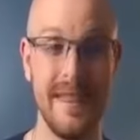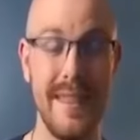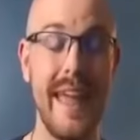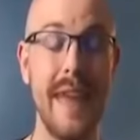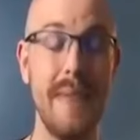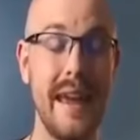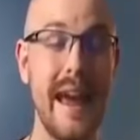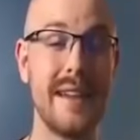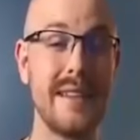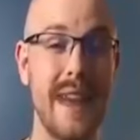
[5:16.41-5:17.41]
They can be
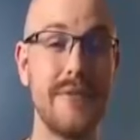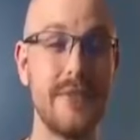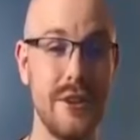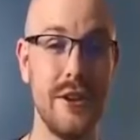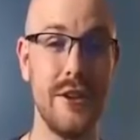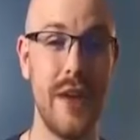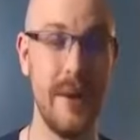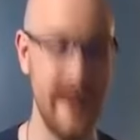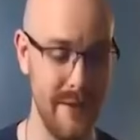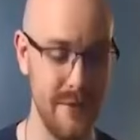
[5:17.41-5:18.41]
kind of tough to learn
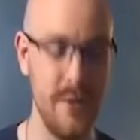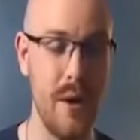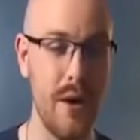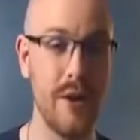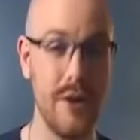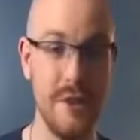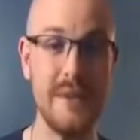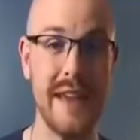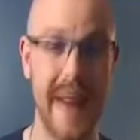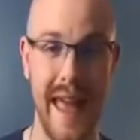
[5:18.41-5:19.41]
though if you aren't
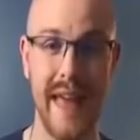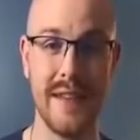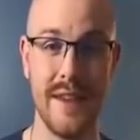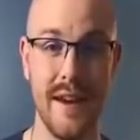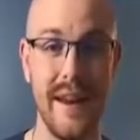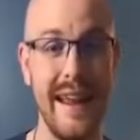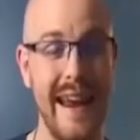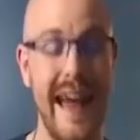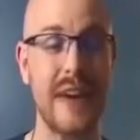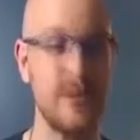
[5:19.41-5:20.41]
using it hands-on in
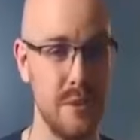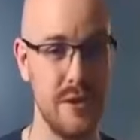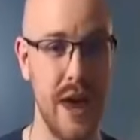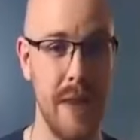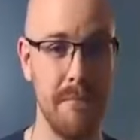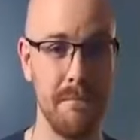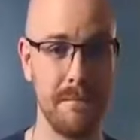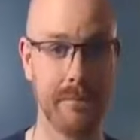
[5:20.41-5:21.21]
an actual job.